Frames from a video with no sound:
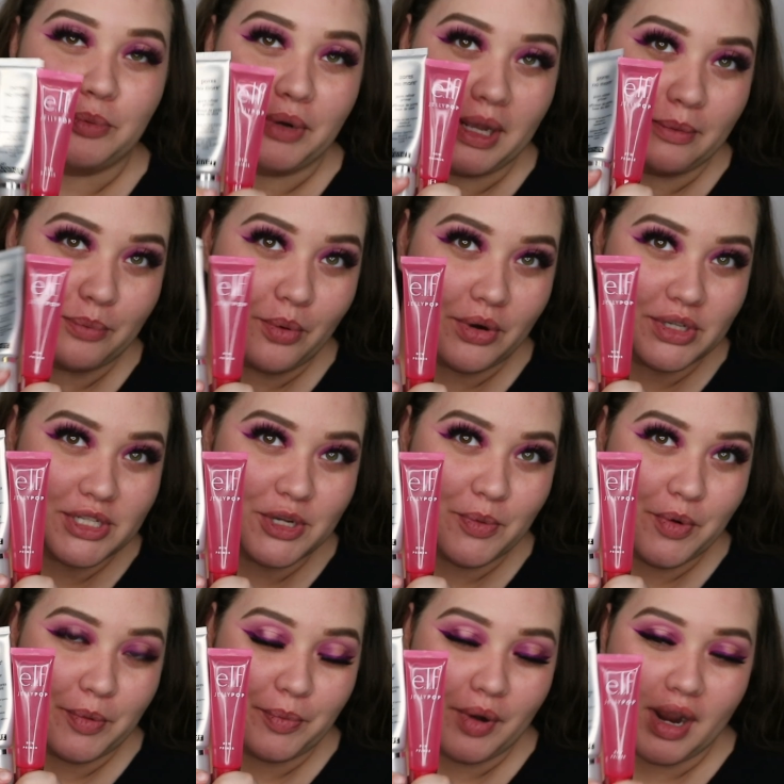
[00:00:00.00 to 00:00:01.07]
Brandt Pores No
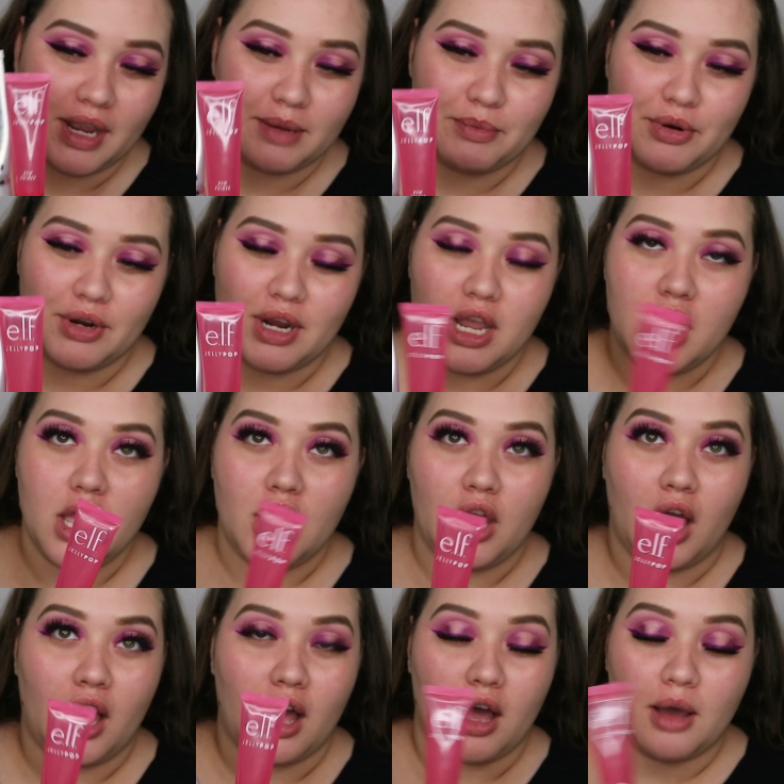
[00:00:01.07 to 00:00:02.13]
More Primer
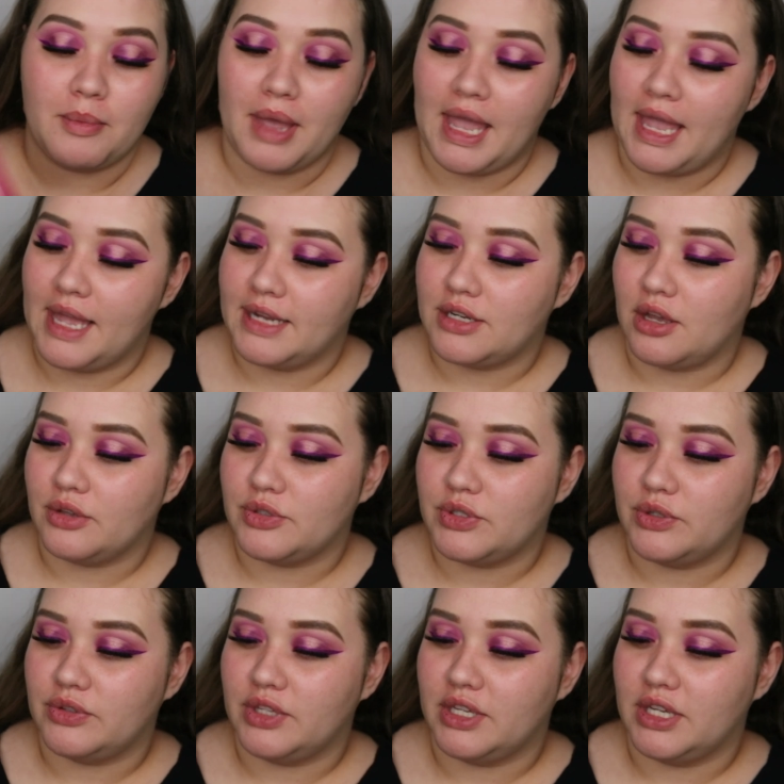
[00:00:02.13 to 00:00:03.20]
and
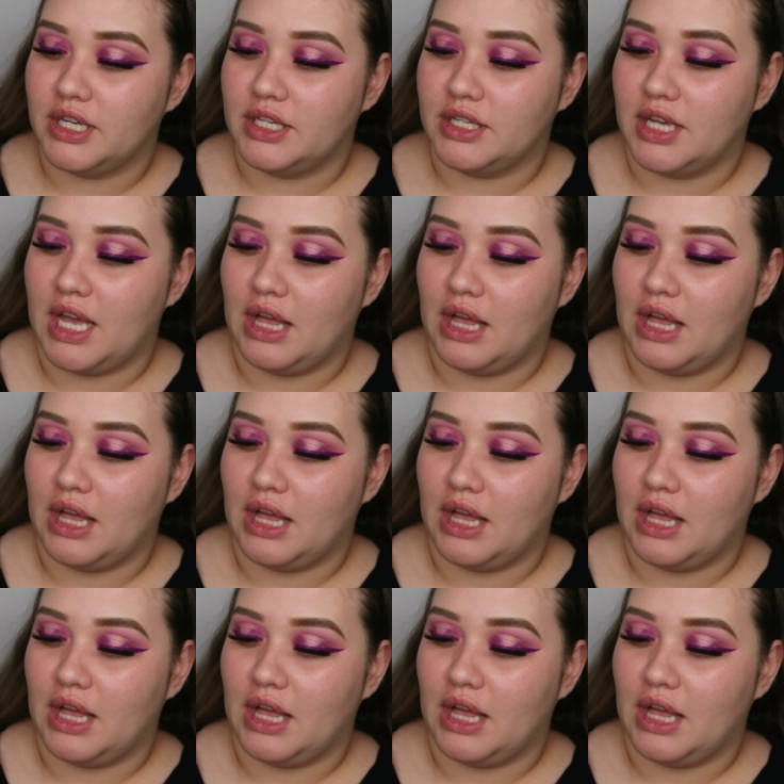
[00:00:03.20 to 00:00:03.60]
also the